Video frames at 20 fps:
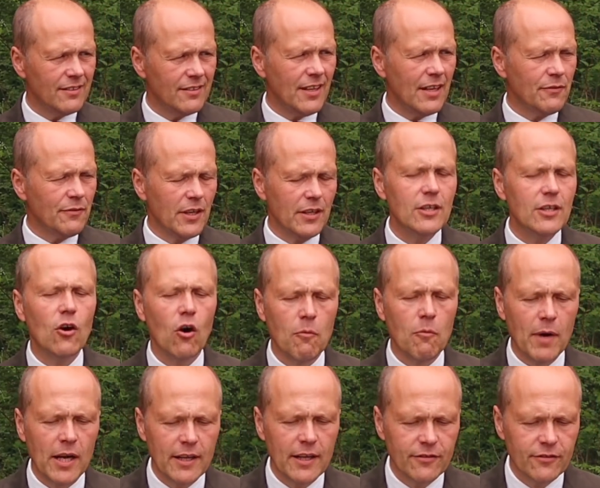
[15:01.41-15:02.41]
definitely
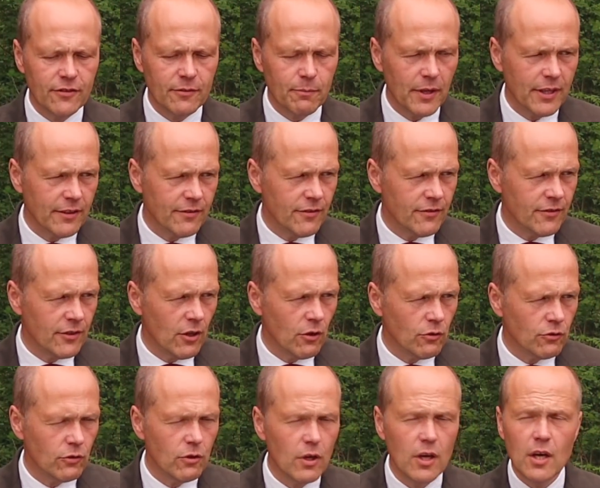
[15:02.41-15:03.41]
on my list of places to go to.